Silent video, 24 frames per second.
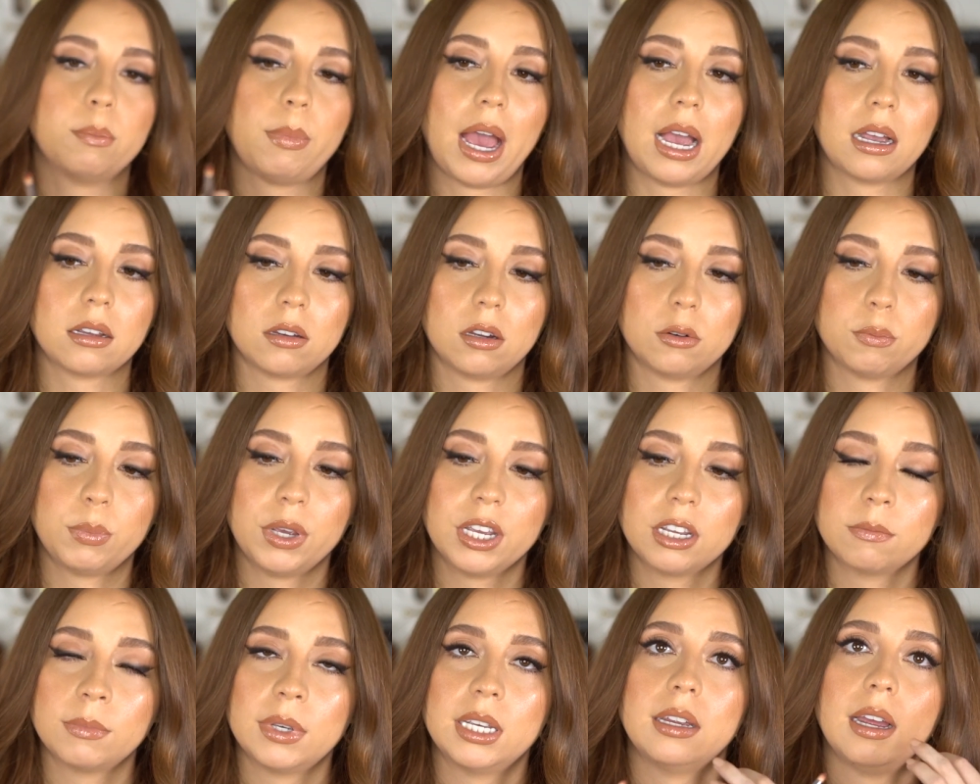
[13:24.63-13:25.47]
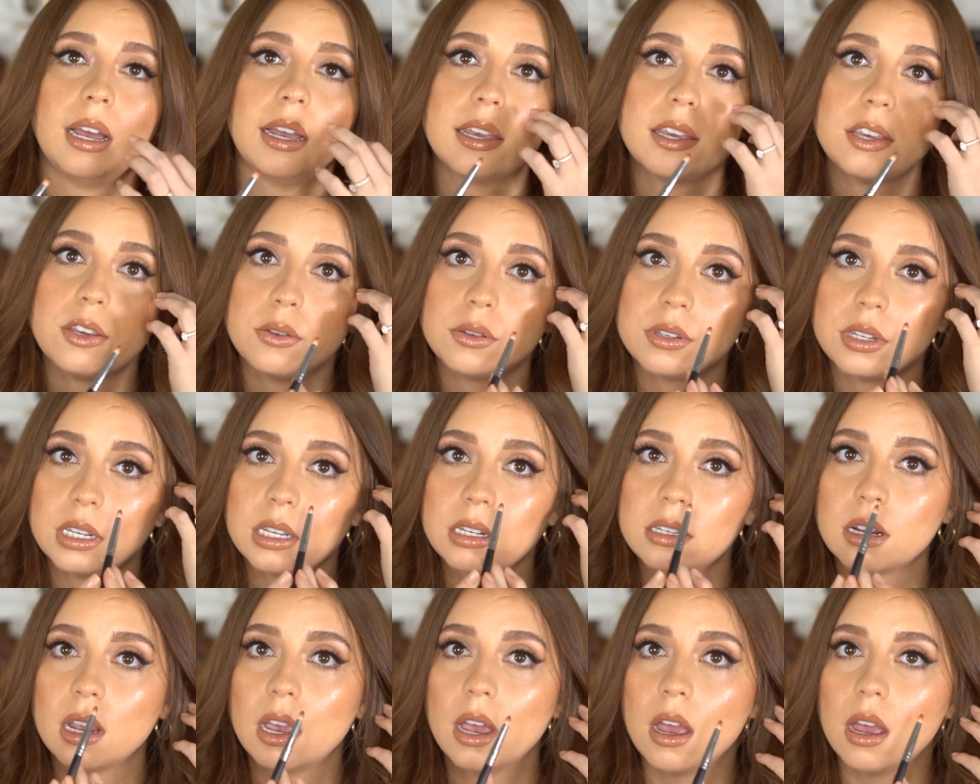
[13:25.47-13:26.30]
packs on pigment. I use
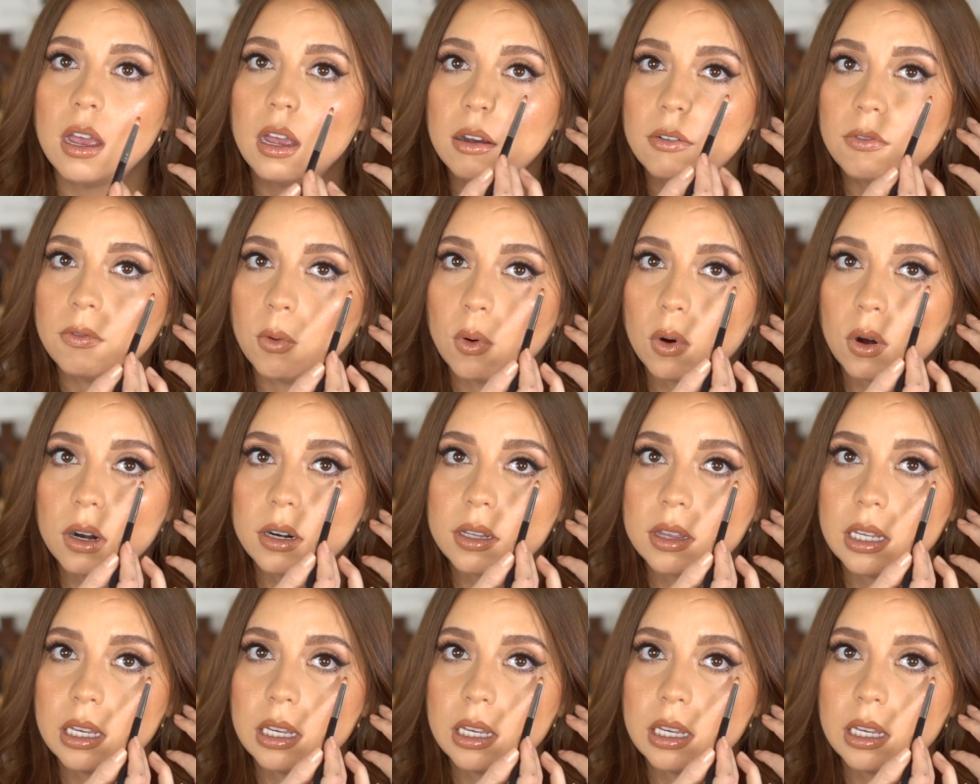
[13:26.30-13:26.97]
it for